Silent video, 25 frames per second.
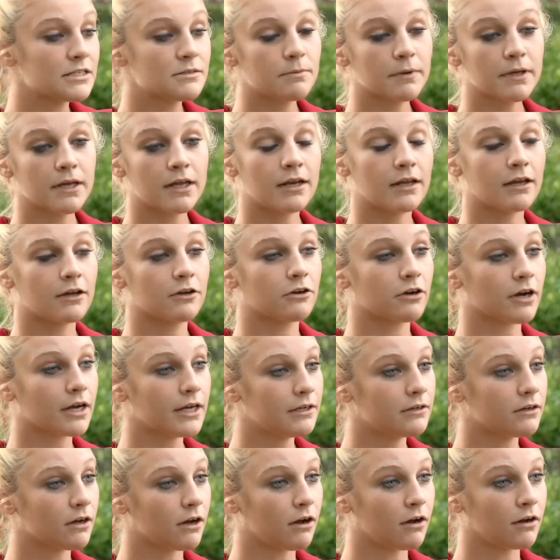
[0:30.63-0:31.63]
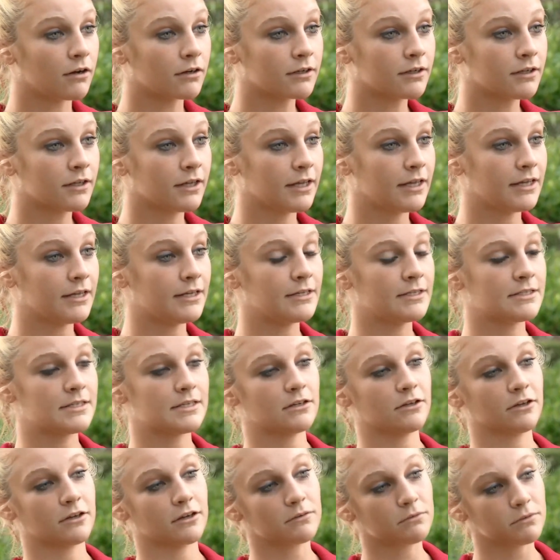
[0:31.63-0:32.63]
been a great dog. He's
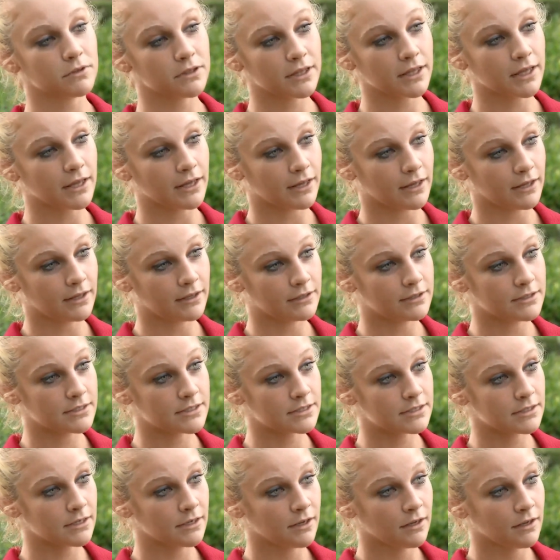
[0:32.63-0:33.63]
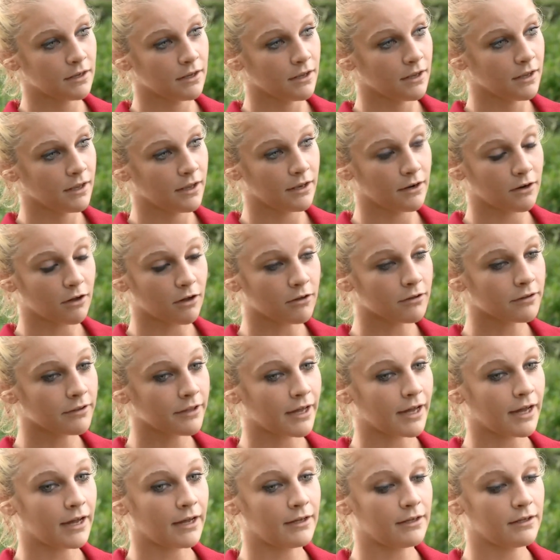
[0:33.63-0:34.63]
good with kids and all
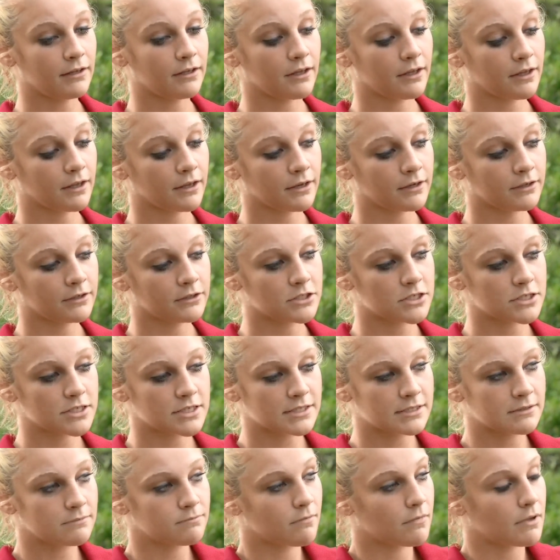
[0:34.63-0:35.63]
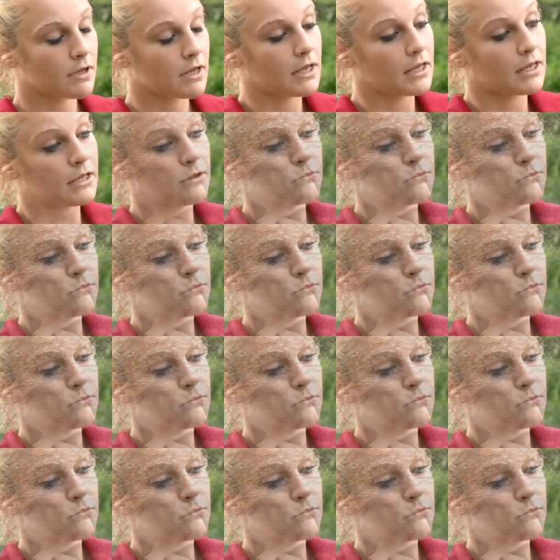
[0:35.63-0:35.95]
that. And just, he